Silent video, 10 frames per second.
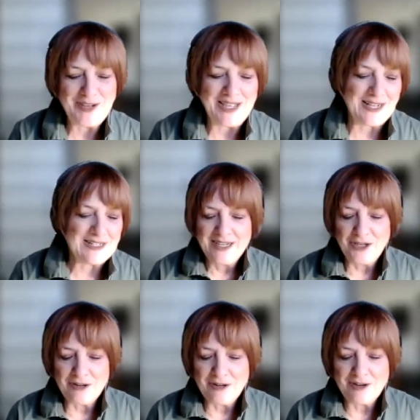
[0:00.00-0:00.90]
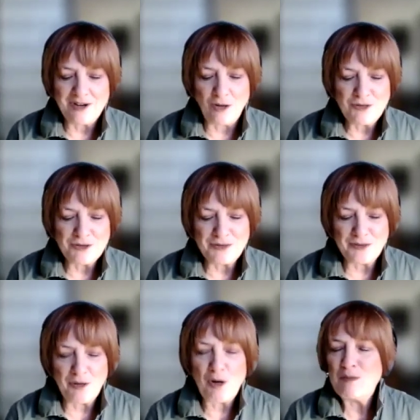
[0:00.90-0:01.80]
and your Odor
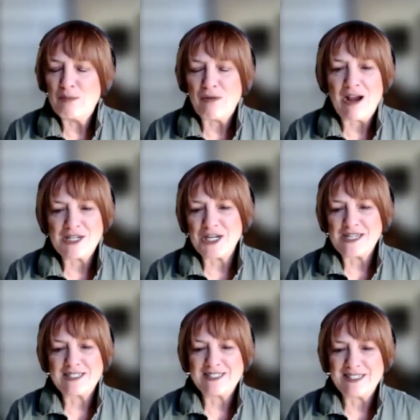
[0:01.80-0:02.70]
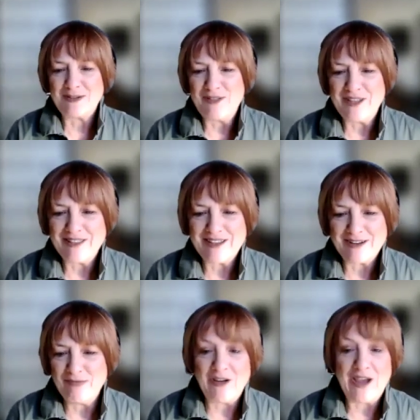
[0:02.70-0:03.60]
Europa project is something that
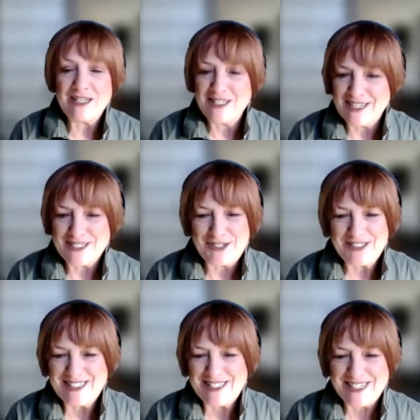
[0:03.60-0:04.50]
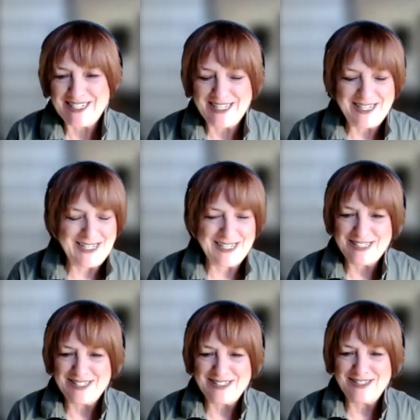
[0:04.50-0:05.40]
I'm vitally interested in
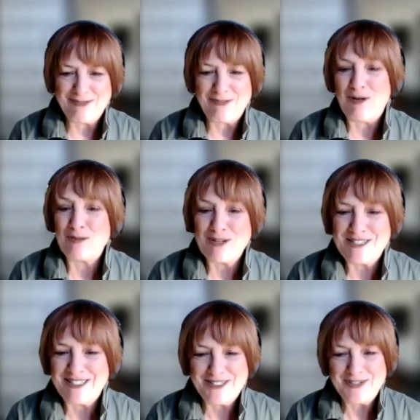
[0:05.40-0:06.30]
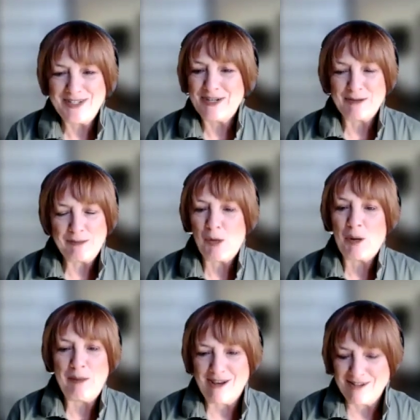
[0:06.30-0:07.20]
and look forward to hearing more
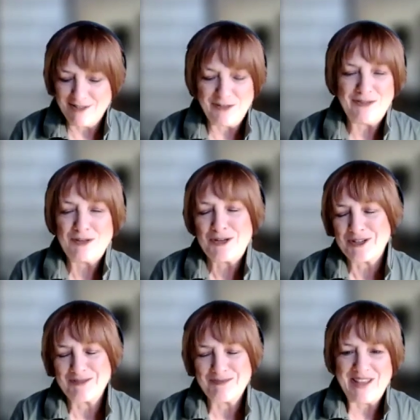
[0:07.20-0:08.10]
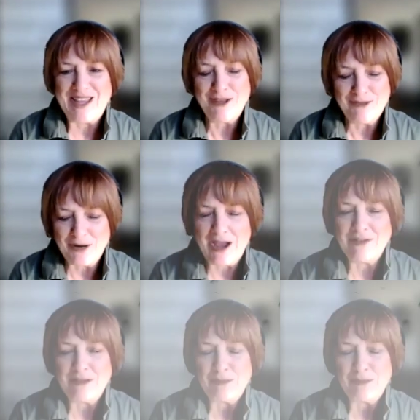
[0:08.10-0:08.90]
about in the future. Thank you for having